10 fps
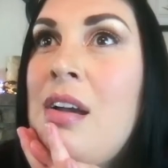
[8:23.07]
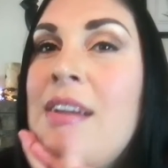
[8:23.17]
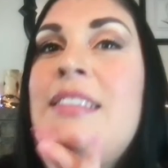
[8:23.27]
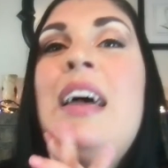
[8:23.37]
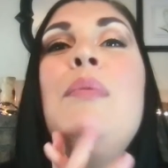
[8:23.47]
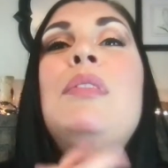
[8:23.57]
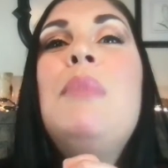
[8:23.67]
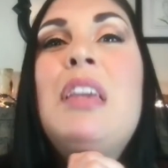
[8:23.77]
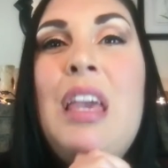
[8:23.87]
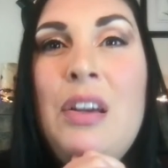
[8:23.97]
I sat with
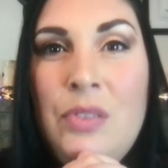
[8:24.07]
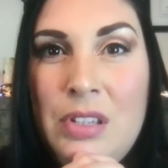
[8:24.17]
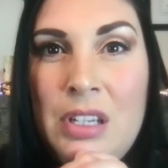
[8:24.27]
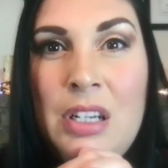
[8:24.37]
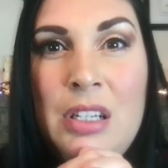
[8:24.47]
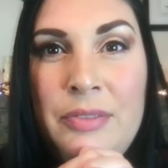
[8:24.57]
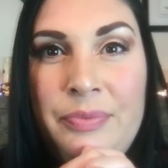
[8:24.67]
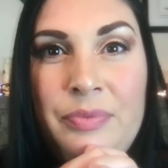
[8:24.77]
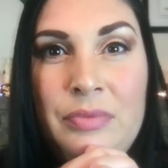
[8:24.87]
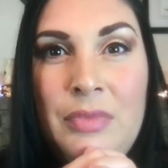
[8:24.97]
my counselor
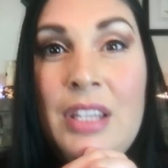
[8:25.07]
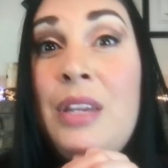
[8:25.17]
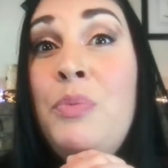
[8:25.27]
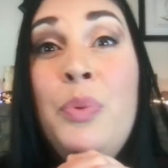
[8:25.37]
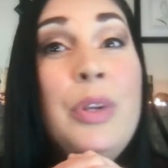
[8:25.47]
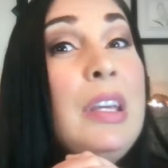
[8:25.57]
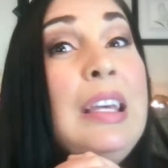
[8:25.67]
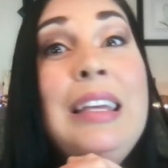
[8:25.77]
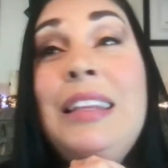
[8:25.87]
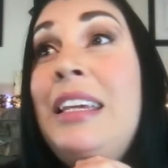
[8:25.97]
because I
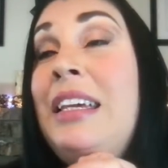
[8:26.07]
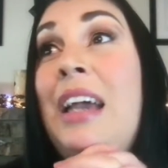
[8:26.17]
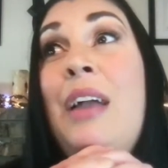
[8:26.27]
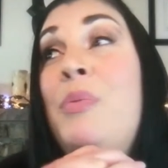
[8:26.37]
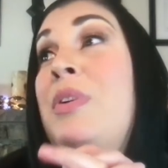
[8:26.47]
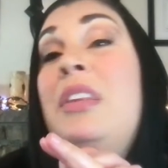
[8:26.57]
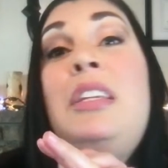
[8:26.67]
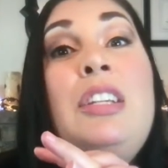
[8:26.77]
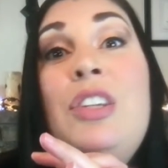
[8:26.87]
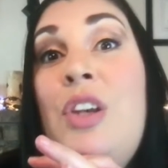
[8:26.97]
really
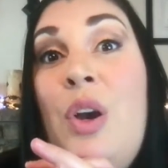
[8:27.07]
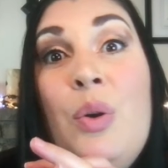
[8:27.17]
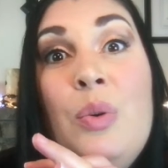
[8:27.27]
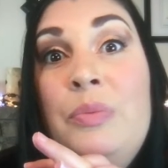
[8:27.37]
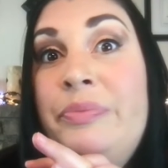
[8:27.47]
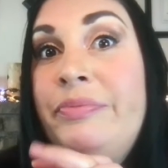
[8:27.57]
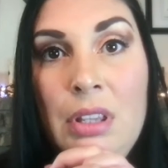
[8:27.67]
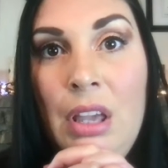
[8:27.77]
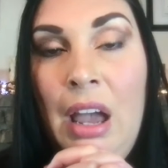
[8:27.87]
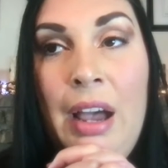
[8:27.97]
didn't know
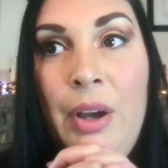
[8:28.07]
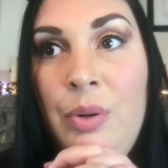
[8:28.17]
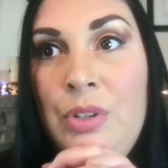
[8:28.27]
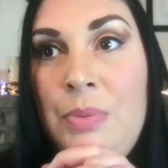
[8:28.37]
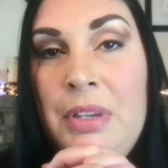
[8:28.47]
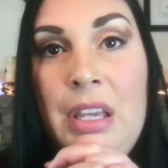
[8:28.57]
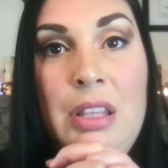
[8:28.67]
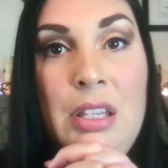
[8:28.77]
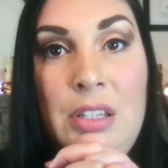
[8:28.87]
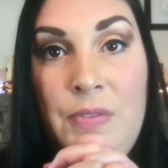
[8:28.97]
how to
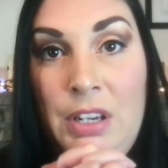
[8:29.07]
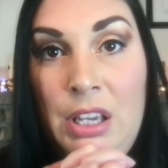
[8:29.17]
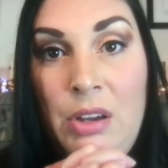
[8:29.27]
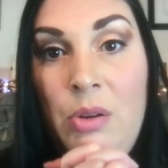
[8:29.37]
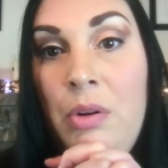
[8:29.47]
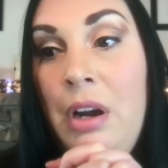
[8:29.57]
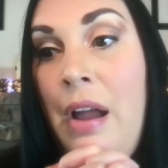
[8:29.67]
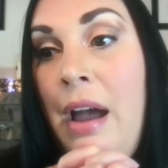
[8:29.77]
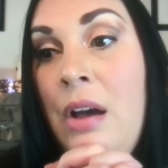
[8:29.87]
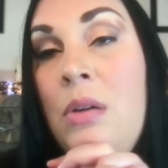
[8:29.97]
begin this video or
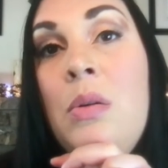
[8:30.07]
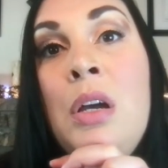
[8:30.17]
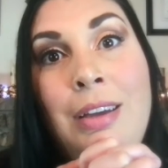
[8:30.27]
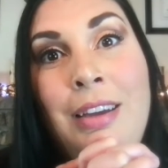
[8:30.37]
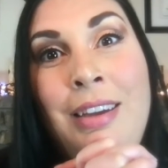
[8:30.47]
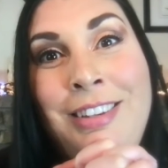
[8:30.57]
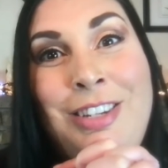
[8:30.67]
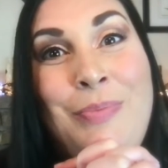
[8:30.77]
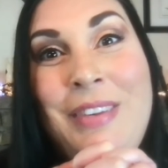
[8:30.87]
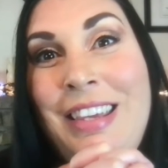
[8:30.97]
how
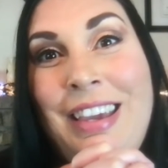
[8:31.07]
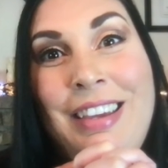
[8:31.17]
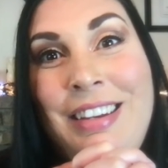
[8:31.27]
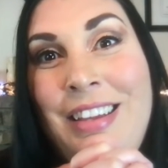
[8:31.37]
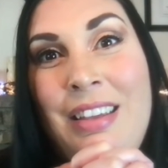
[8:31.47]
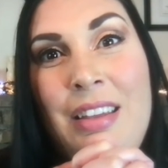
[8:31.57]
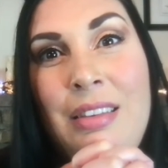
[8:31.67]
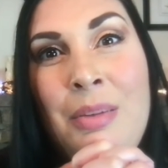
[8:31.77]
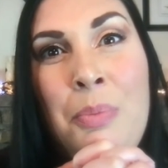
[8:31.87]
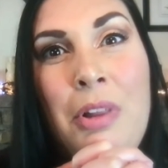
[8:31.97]
to begin
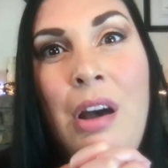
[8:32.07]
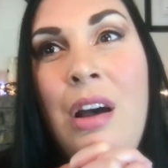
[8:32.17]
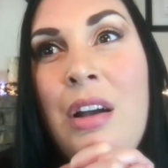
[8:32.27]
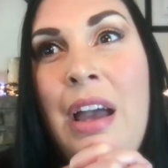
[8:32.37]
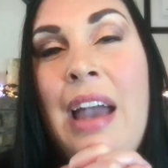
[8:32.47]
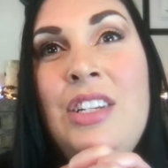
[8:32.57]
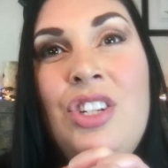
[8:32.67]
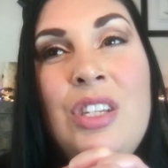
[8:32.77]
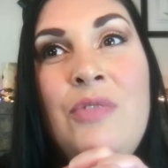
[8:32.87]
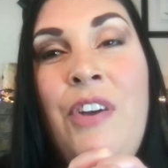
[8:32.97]
the blog. I
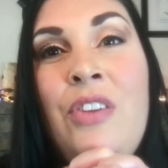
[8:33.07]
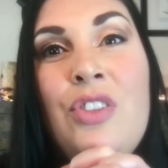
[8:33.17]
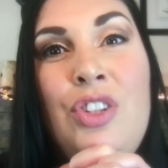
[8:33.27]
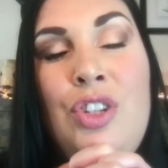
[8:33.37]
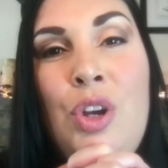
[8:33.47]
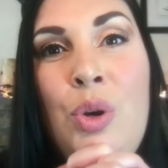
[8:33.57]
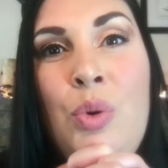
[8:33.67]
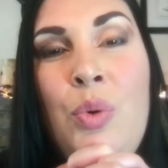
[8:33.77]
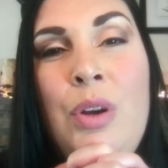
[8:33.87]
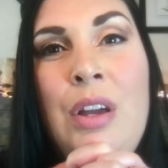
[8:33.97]
just felt
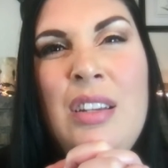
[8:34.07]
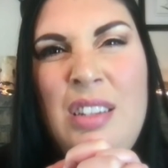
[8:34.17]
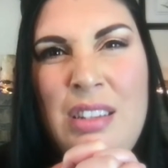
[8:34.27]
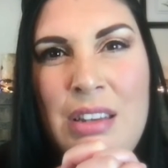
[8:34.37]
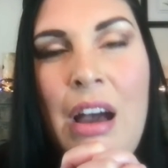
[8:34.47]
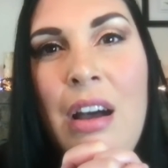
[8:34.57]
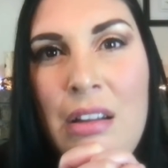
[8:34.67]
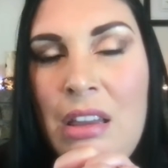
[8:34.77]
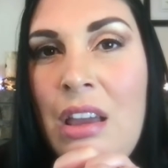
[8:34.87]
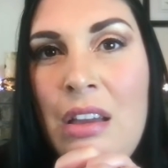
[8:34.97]
so
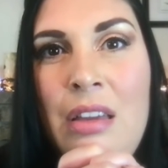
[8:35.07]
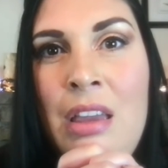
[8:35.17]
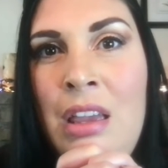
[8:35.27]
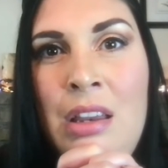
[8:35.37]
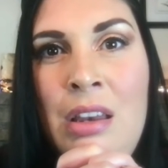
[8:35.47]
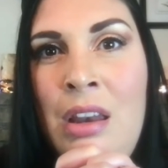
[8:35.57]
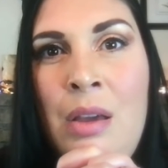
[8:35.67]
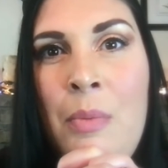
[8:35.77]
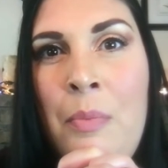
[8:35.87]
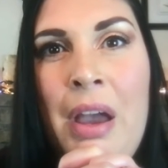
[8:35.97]
stuck
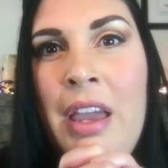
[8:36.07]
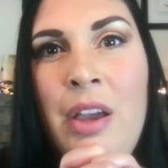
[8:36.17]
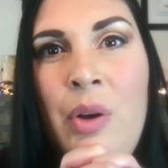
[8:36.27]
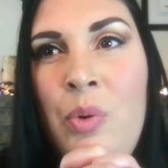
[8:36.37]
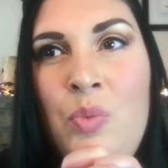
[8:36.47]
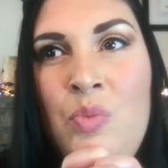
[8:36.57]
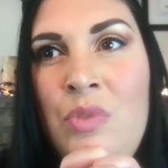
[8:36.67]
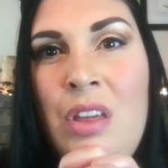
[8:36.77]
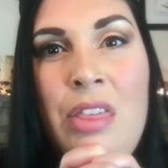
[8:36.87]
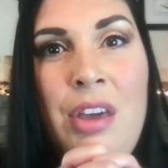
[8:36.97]
in my
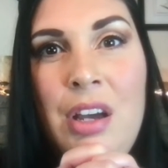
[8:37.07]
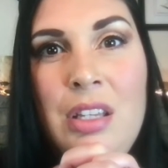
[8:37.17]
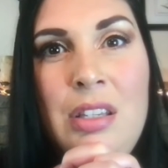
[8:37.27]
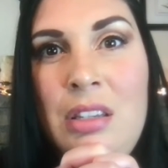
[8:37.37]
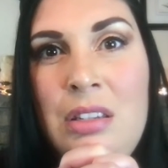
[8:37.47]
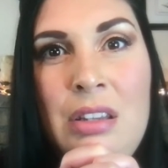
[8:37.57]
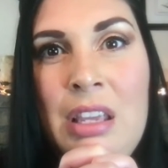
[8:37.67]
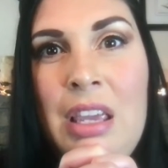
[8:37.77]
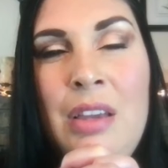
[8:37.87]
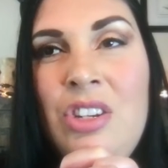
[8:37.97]
own thoughts.
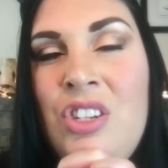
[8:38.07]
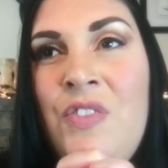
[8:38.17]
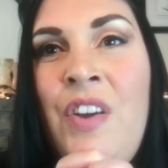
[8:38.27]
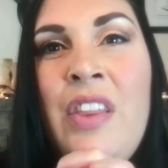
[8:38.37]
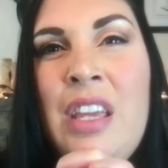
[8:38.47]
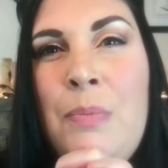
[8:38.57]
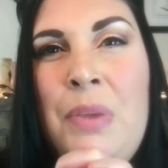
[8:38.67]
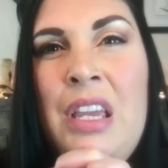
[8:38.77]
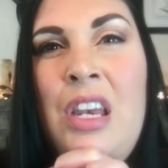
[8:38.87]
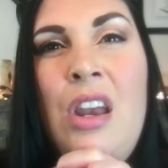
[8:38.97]
Like it just felt like a
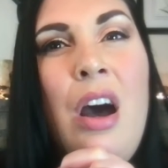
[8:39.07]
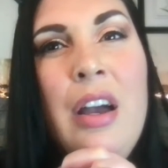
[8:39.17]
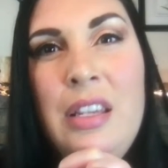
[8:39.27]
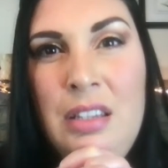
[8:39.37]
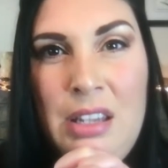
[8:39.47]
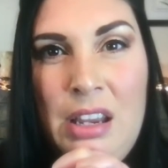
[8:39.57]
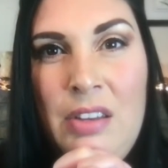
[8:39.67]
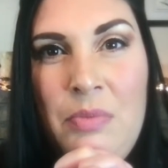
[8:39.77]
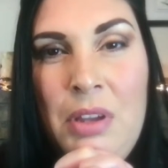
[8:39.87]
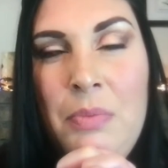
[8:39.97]
big knot inside
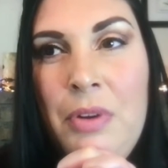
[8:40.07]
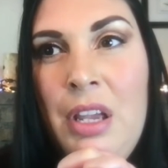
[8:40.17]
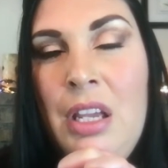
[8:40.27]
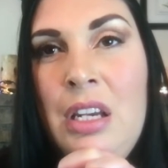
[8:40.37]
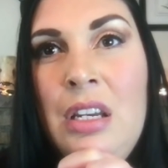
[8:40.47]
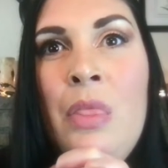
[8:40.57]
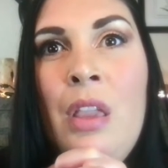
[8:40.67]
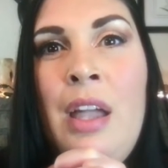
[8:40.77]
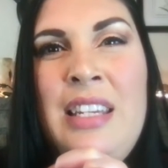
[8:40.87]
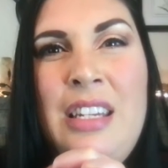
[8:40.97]
of my brain, and
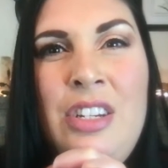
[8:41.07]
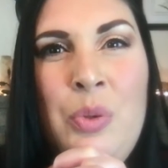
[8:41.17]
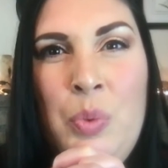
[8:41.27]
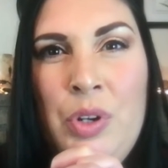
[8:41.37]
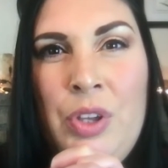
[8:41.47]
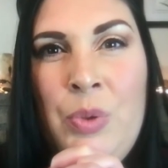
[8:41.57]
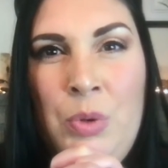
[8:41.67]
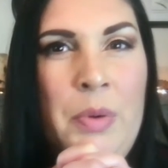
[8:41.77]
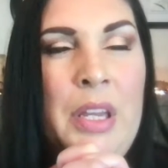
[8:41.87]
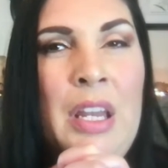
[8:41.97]
I needed to work through it.